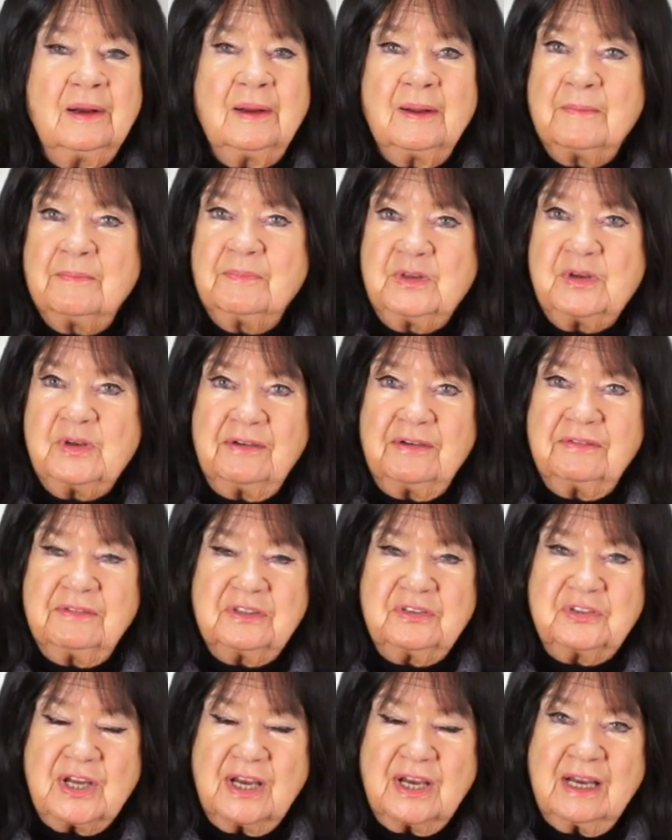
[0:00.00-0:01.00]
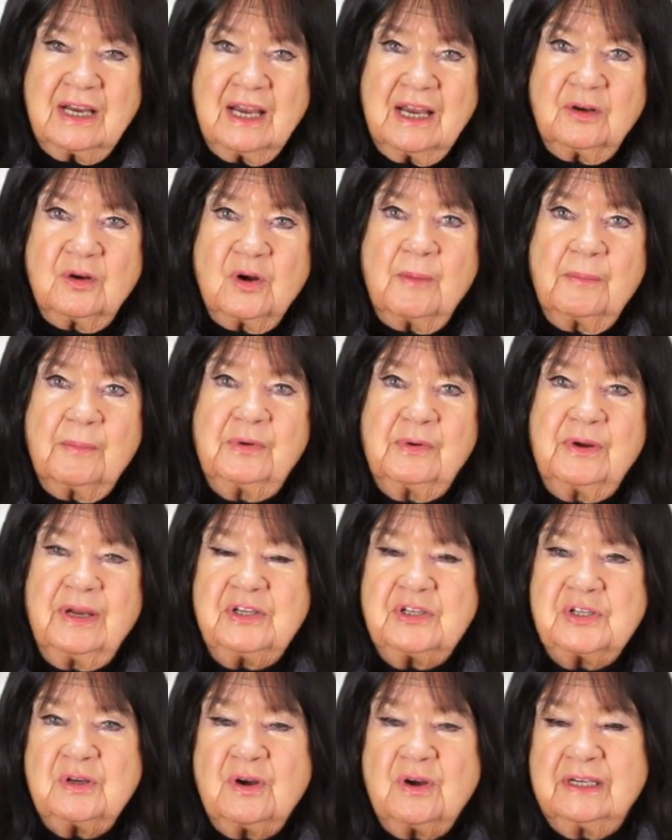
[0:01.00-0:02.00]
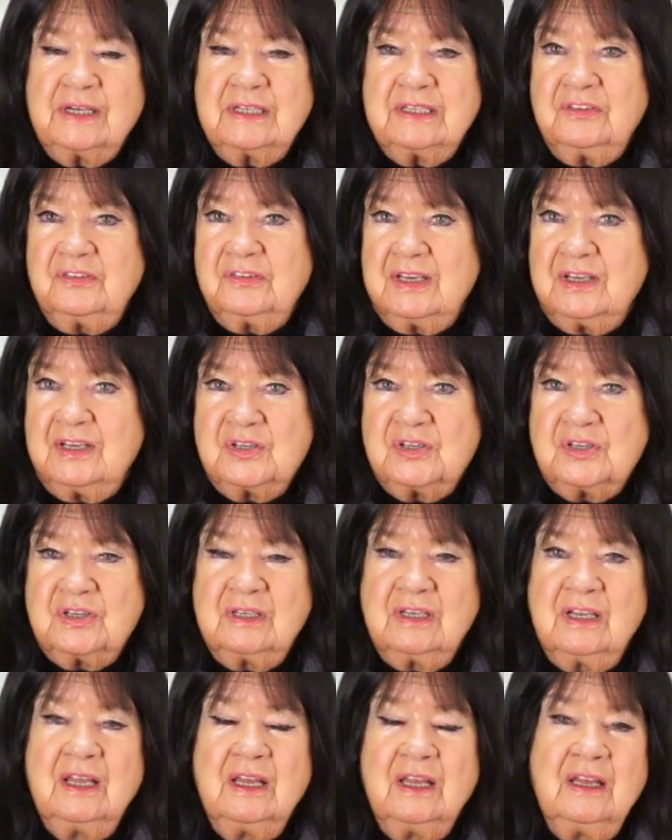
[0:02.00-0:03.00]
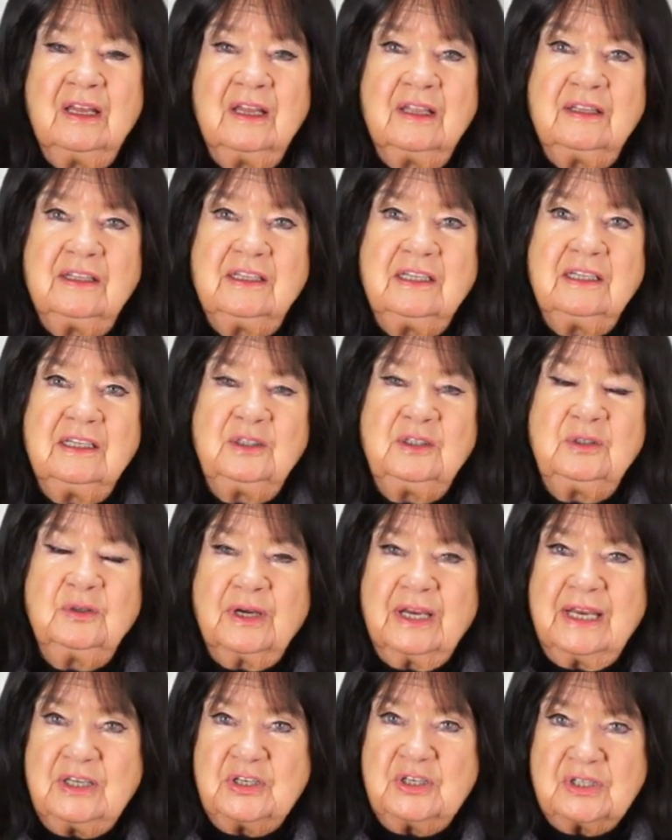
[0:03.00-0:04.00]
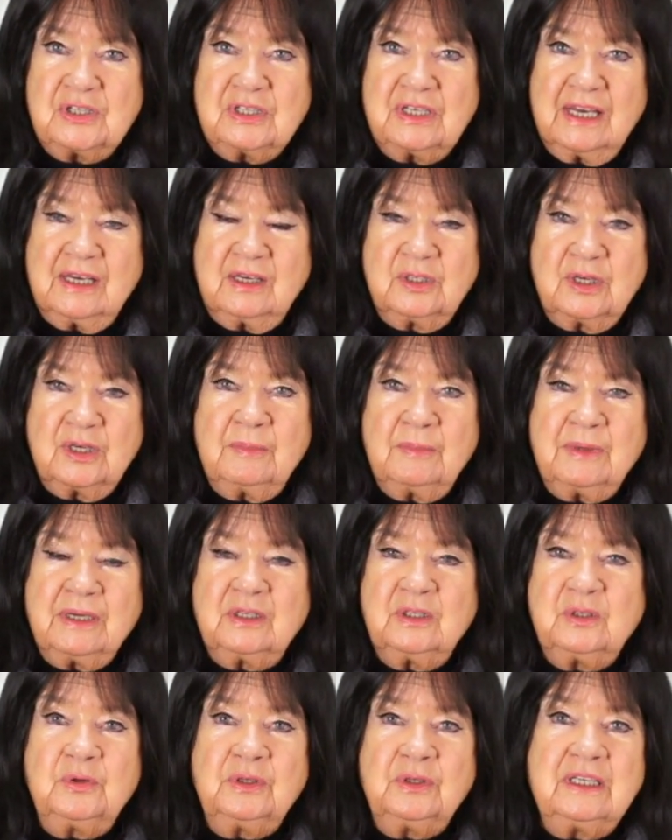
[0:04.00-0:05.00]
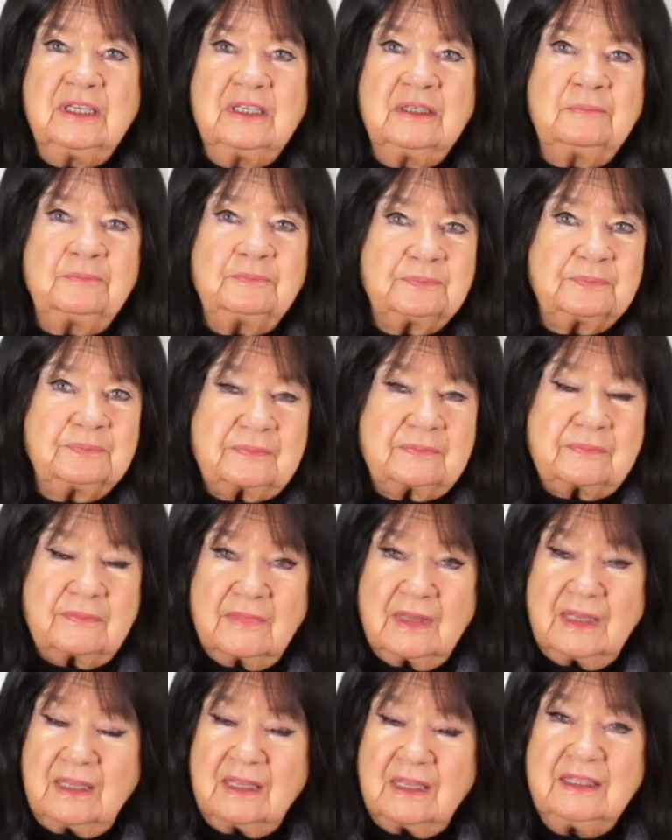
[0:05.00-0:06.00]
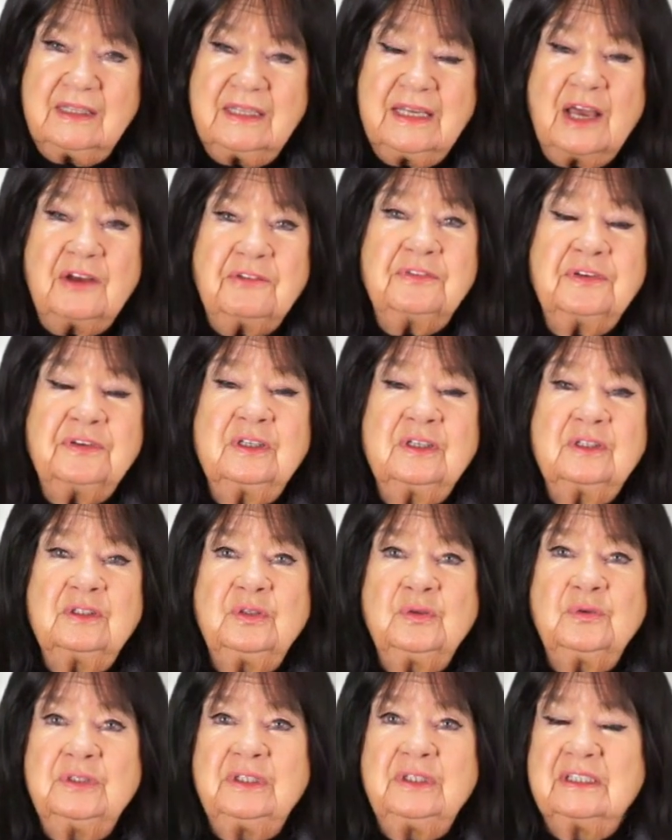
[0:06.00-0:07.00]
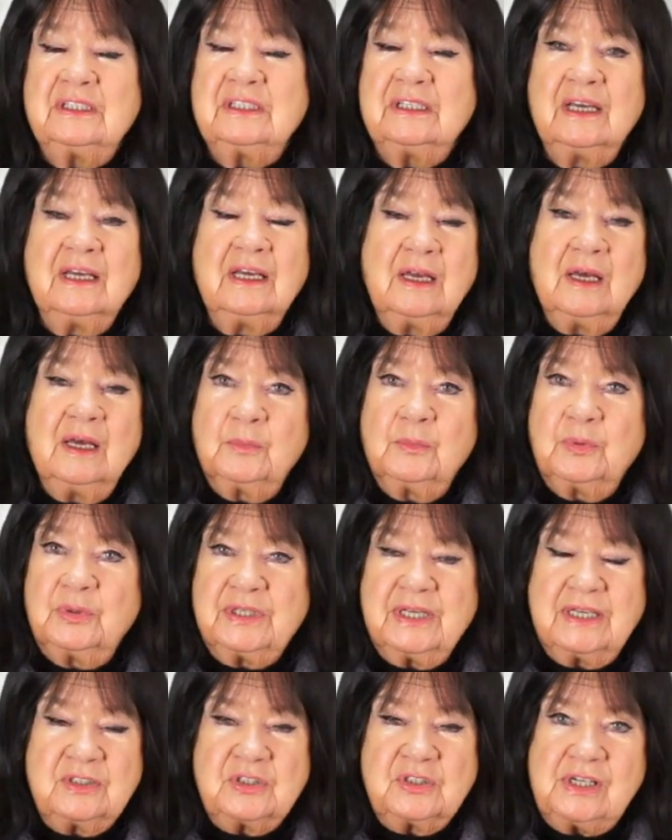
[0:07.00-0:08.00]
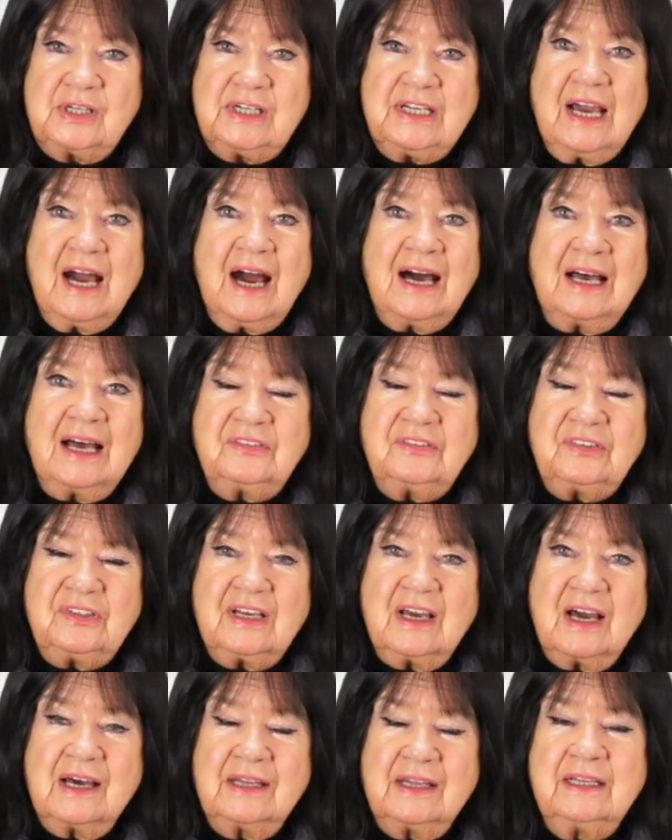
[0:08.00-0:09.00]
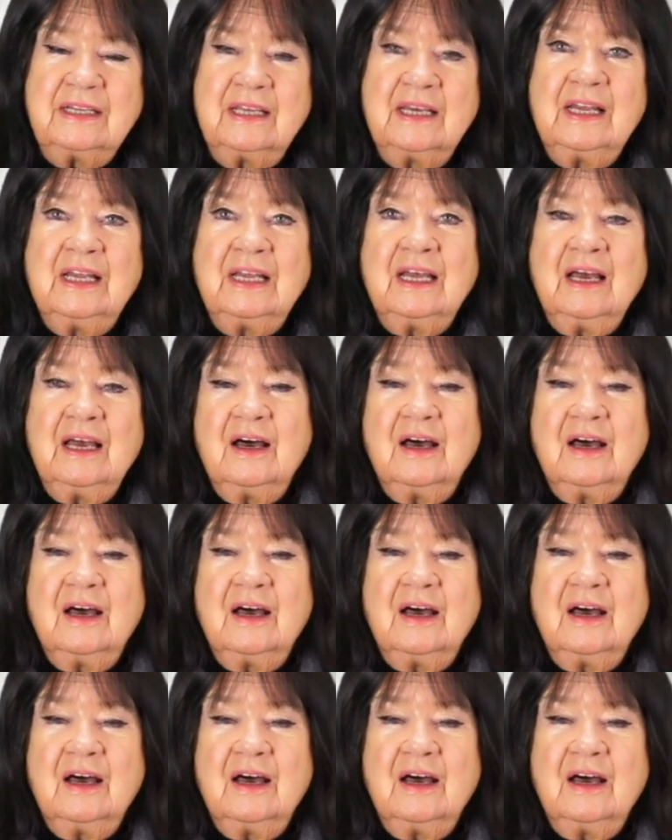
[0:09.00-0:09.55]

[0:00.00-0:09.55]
You have the Shanghai Cooperation Organization, the Eurasian Economic Union, the African Union, potentially ASEAN.